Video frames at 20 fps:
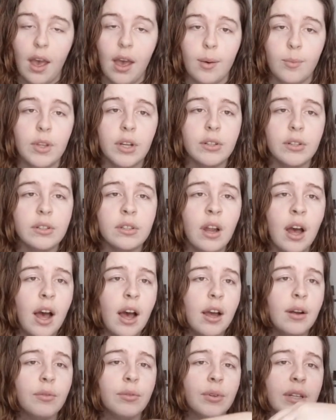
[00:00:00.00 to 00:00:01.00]
There's
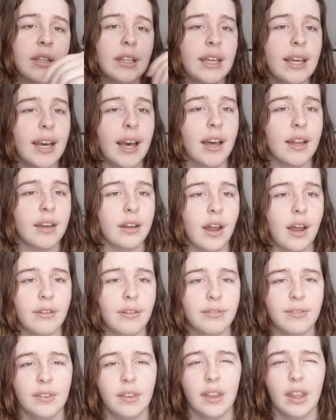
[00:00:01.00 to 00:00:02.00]
not really enough
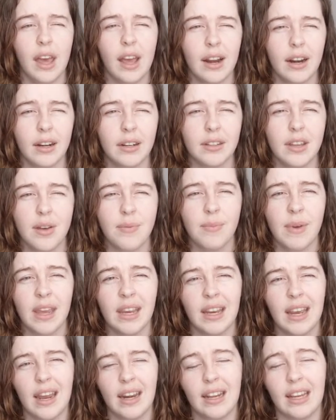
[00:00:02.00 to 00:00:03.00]
there to
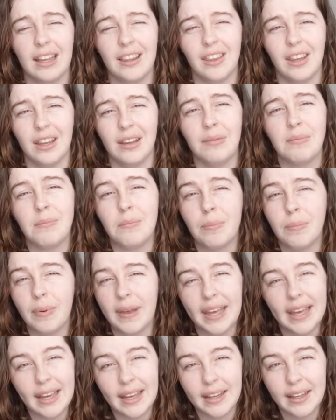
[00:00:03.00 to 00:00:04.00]
make anything
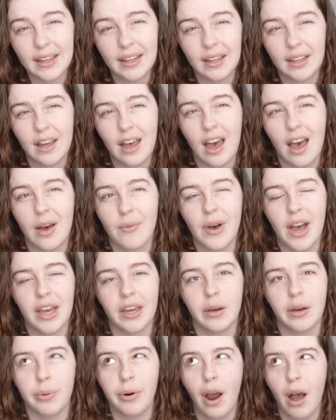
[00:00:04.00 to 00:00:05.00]
big. I
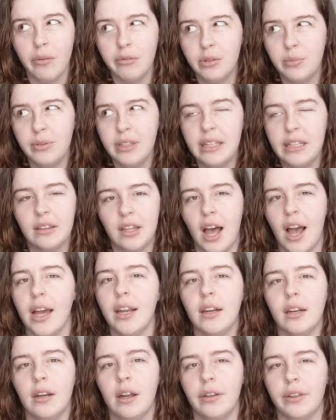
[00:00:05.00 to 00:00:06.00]
could probably
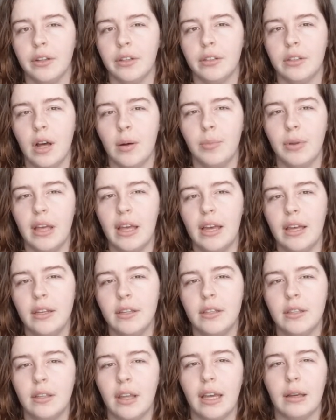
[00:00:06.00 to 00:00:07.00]
line another doublet,
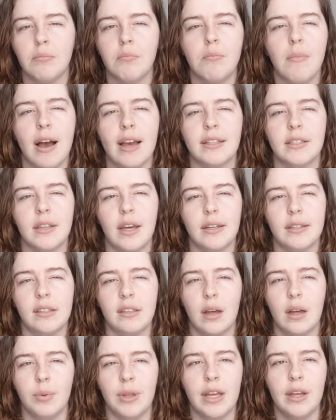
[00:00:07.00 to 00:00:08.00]
like my size
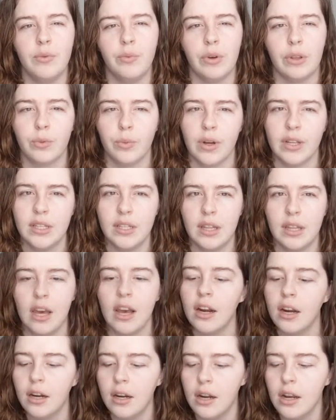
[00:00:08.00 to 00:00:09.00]
doublet, with what's
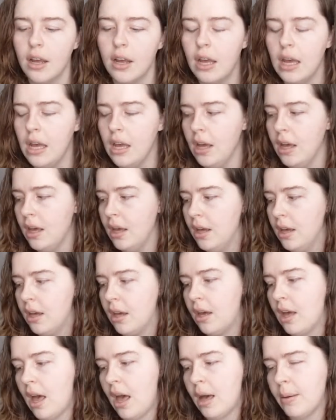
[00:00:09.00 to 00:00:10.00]
there.
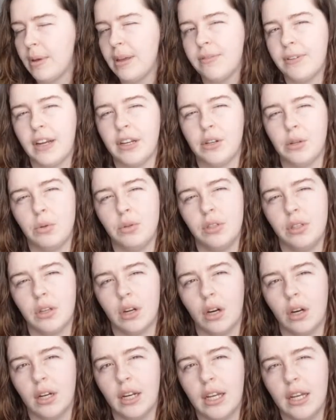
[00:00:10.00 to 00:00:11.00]
If I do
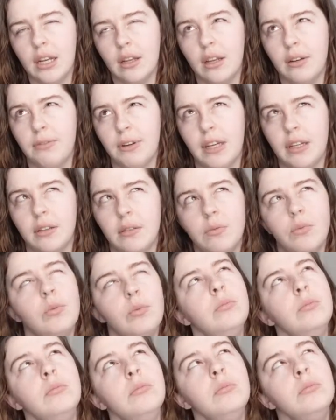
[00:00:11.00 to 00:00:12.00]
skirting, I
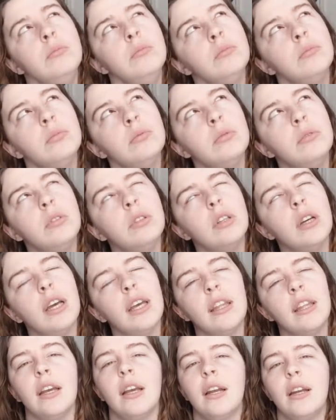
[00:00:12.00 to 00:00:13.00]

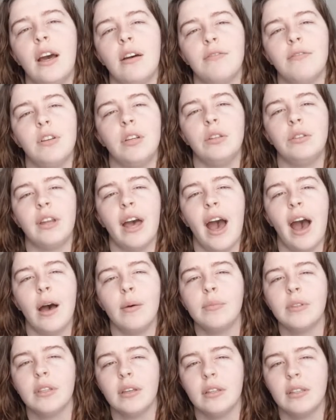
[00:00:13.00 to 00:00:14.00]
think I'd have to do
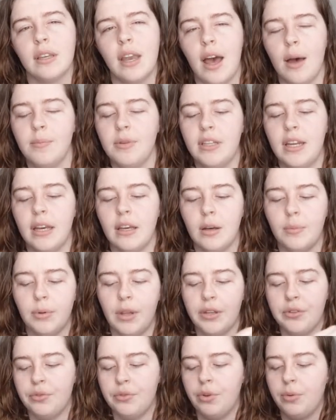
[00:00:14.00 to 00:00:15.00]
tabs, because tabs take up
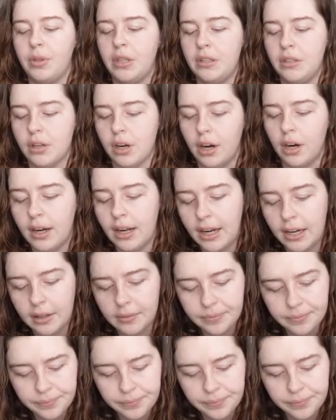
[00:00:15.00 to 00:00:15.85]
less room than skirting.